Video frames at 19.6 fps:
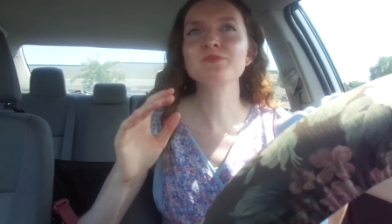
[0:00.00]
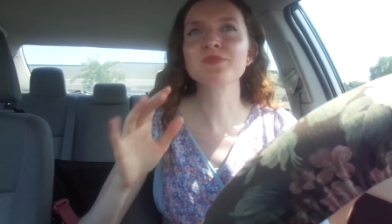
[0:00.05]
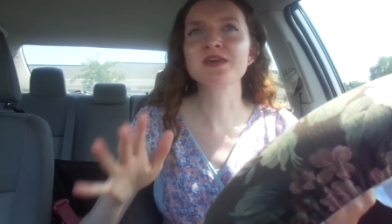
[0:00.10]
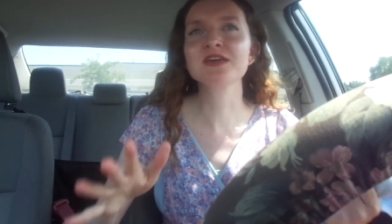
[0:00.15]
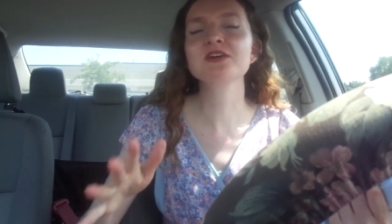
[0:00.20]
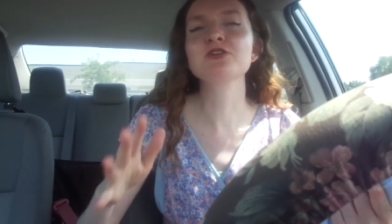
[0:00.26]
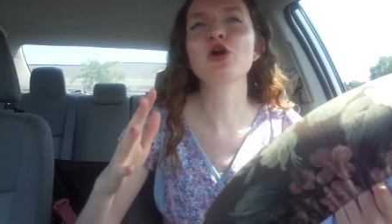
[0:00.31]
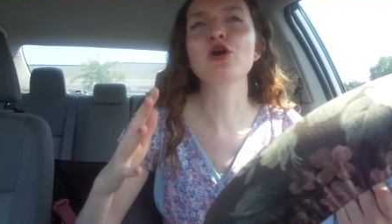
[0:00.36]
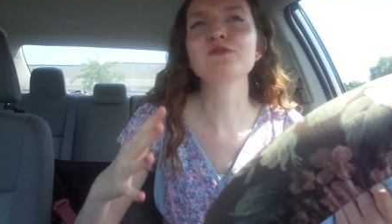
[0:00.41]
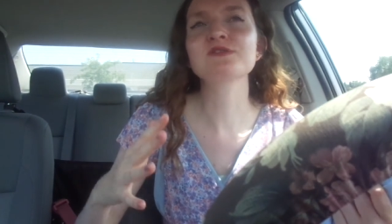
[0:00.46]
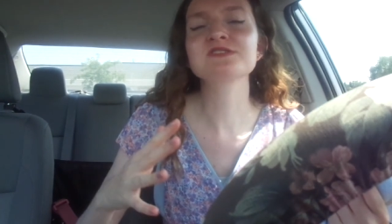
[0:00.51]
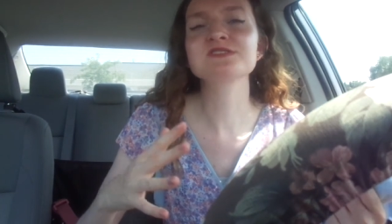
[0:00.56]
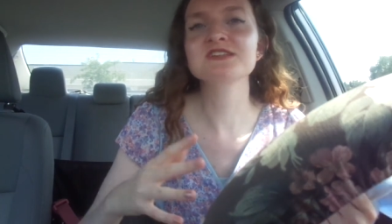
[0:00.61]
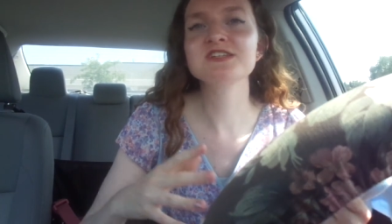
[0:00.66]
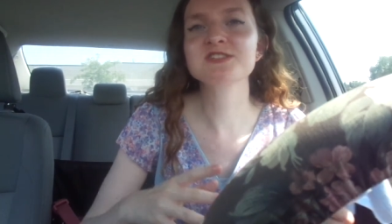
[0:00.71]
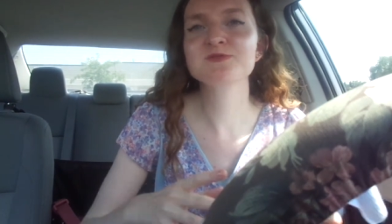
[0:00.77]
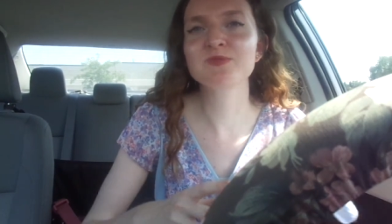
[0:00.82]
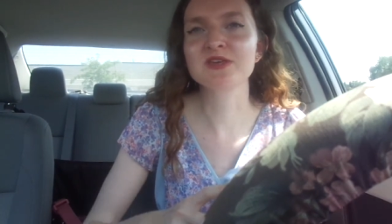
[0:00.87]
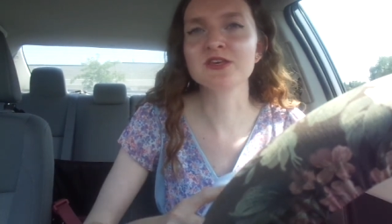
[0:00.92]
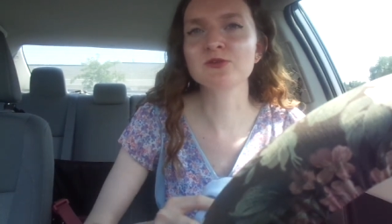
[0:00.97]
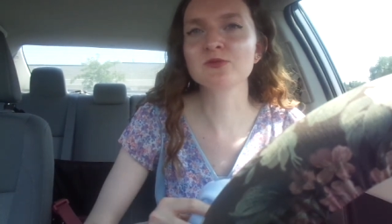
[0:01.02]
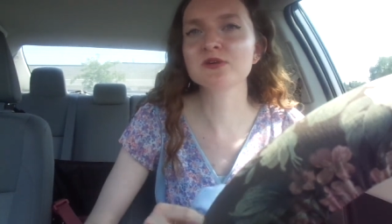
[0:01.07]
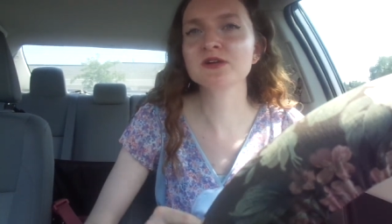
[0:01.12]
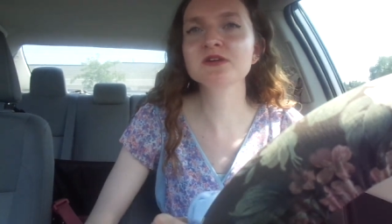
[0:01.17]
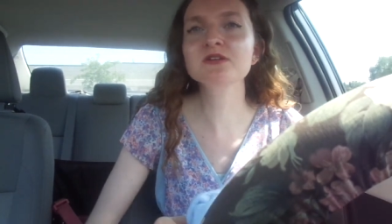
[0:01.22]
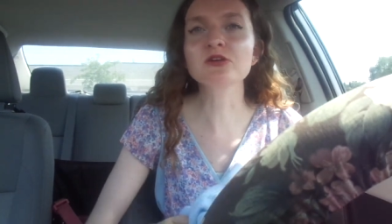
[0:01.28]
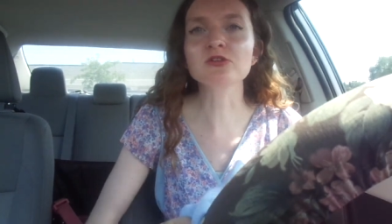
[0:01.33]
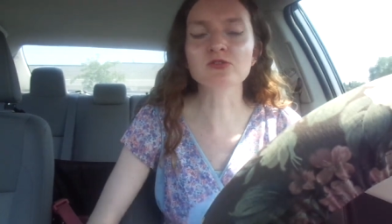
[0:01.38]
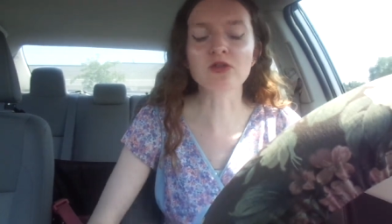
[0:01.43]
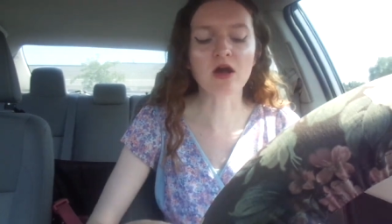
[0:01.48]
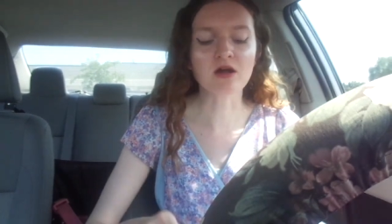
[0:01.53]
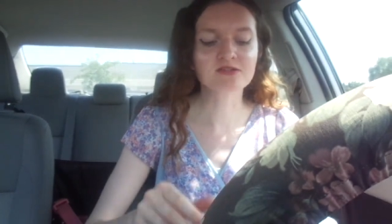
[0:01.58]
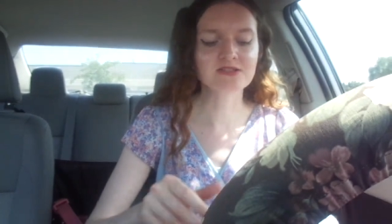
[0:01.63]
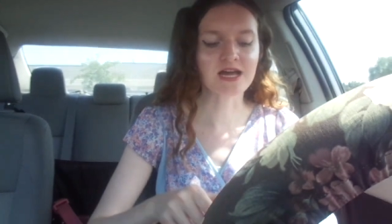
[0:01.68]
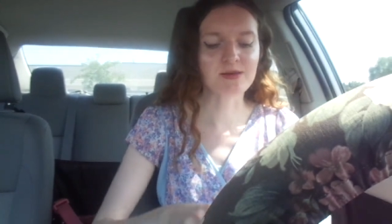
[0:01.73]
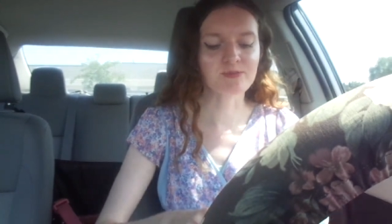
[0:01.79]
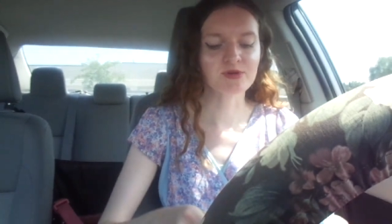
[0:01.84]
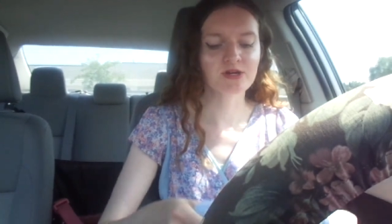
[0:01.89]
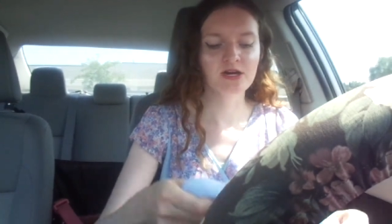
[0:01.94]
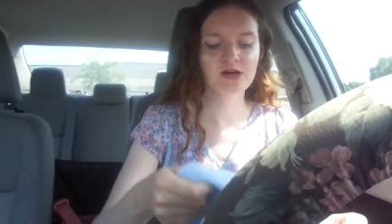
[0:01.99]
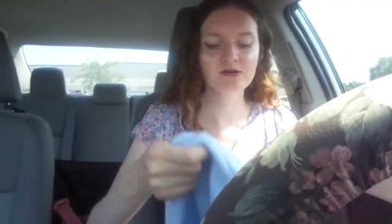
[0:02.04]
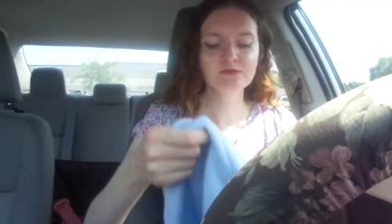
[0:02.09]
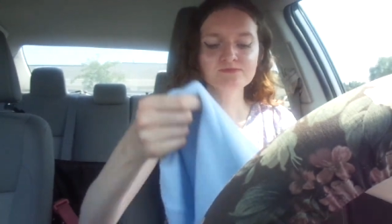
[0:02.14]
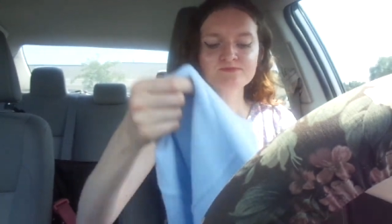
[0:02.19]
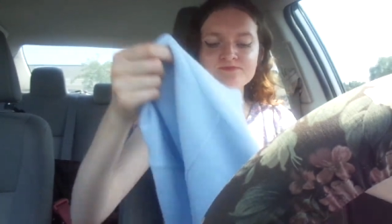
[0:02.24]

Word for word: big oversized pink one a long time ago.